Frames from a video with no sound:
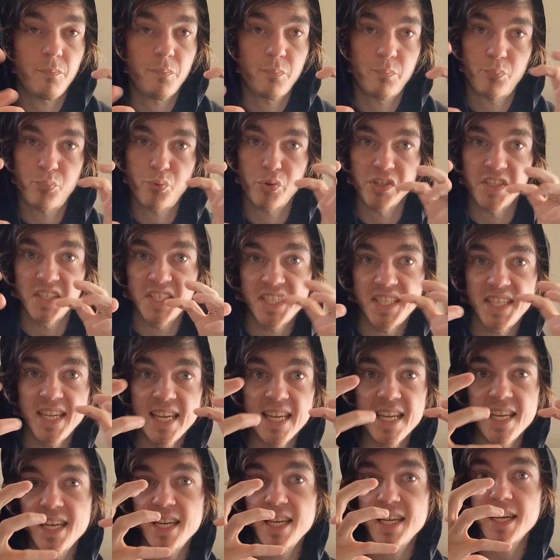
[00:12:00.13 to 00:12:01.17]

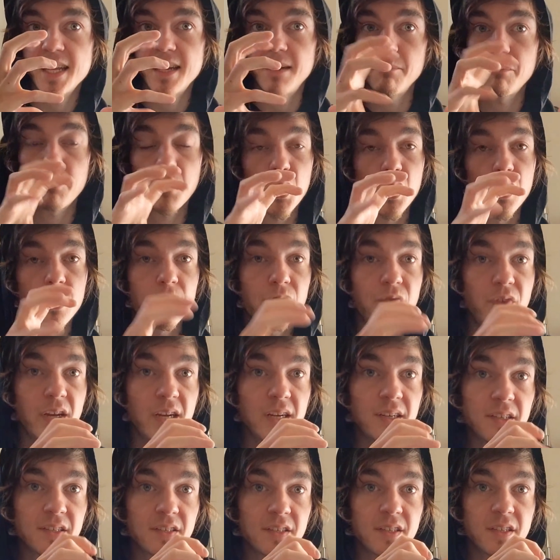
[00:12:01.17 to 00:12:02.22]
pristine and
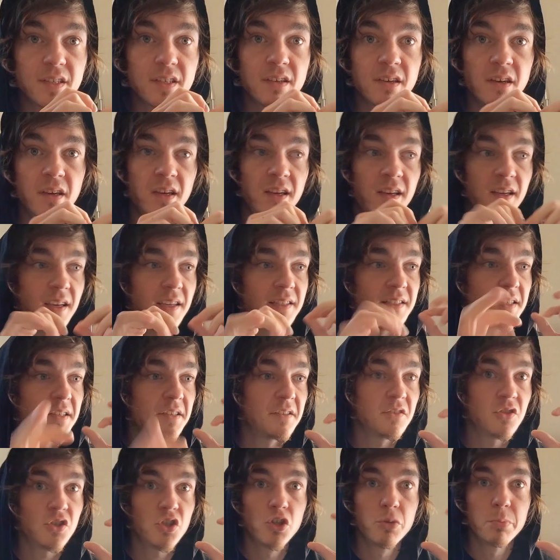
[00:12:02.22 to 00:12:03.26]
perfect? Is
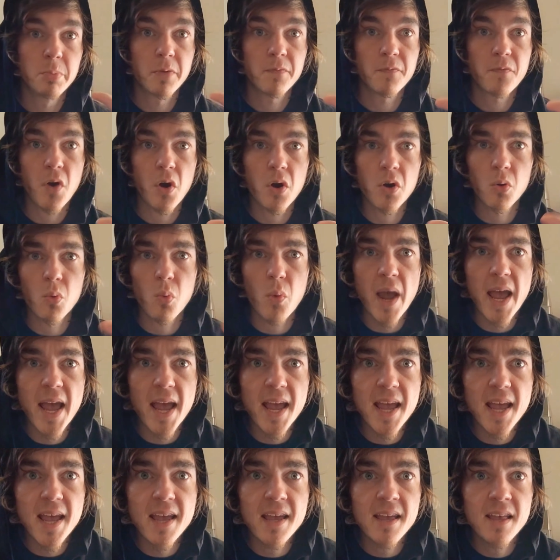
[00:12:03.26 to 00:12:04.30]
it super far
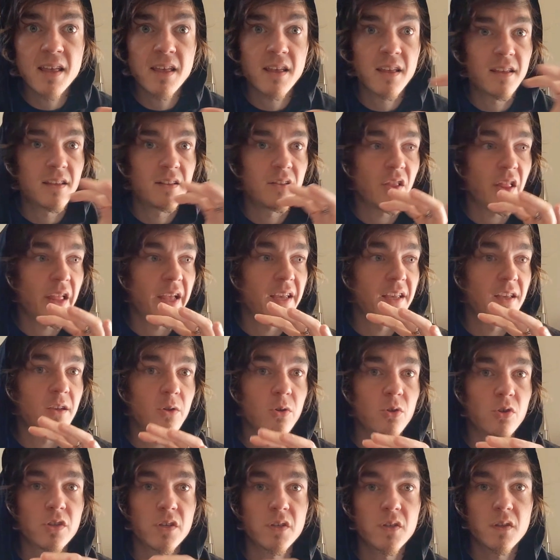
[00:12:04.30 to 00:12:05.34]
away? Like,
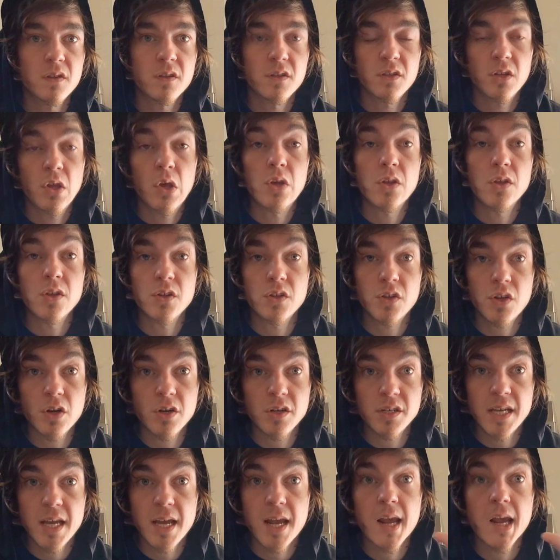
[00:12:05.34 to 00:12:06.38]

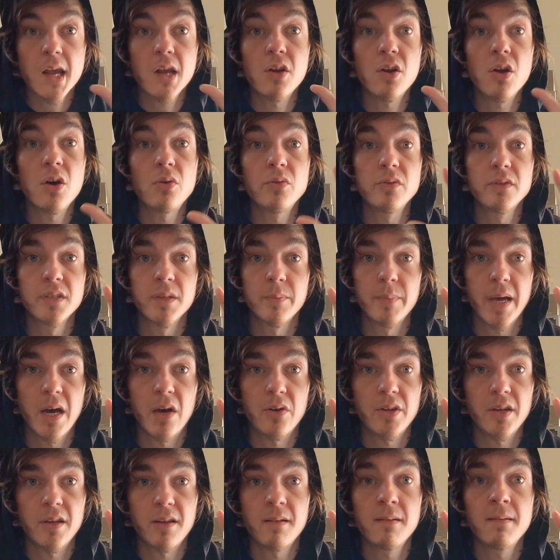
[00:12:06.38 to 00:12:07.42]
start taking notes about
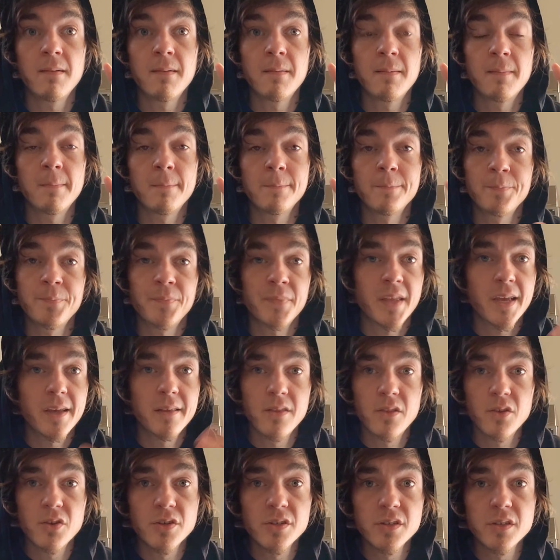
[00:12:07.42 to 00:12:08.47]
it.
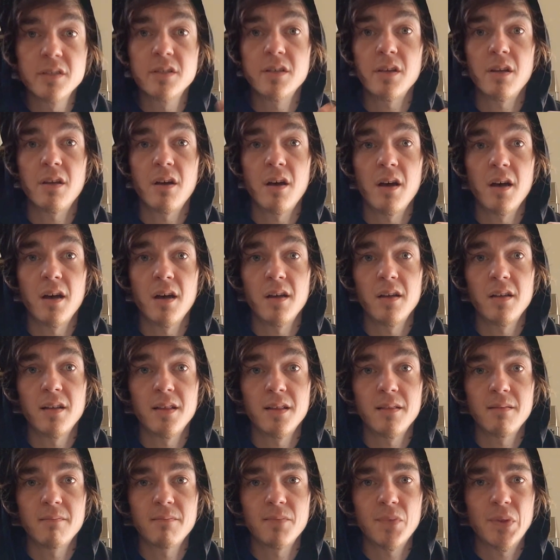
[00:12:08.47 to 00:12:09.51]
And there's,
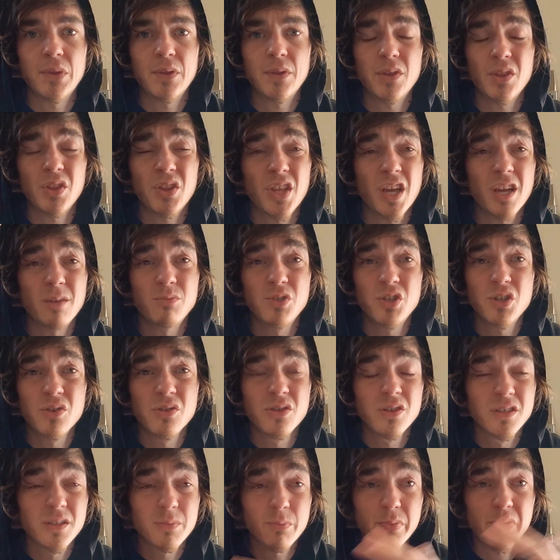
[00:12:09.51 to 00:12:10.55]
I'm sure
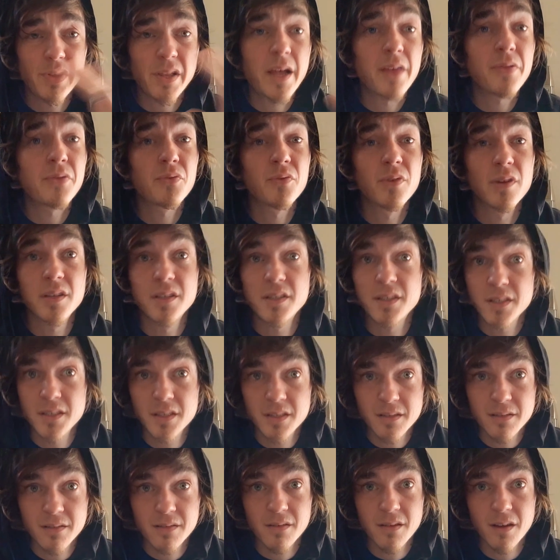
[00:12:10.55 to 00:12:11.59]
there's plethoras
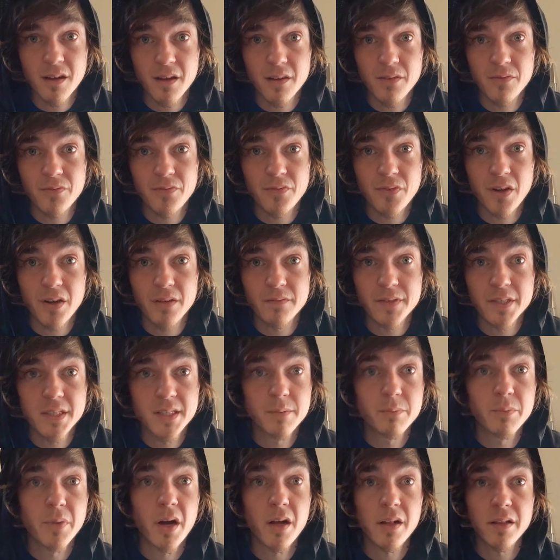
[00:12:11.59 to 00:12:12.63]
of
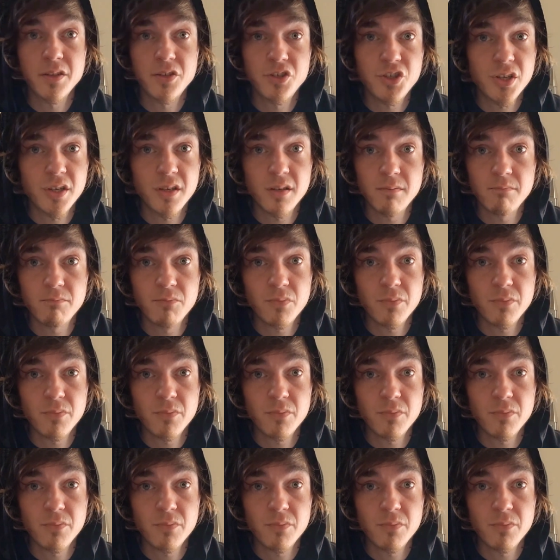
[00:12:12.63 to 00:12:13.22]
symbology